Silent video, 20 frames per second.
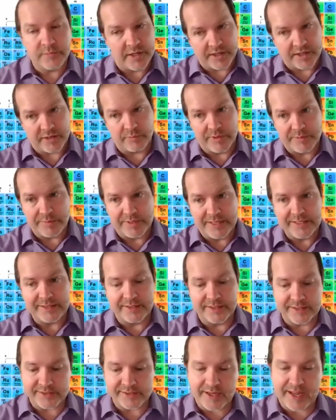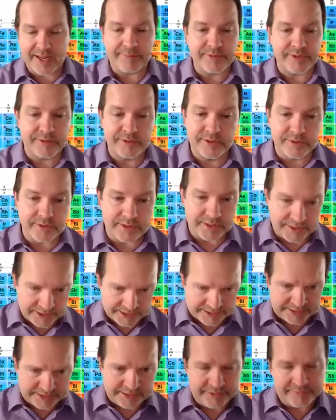Now, can we beat this? Absolutely.
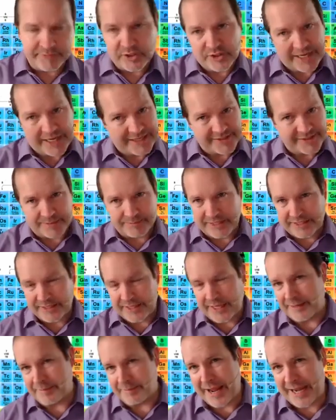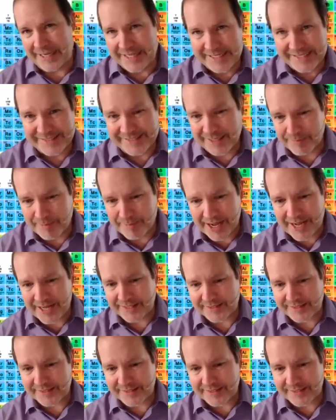If you take something like magnesium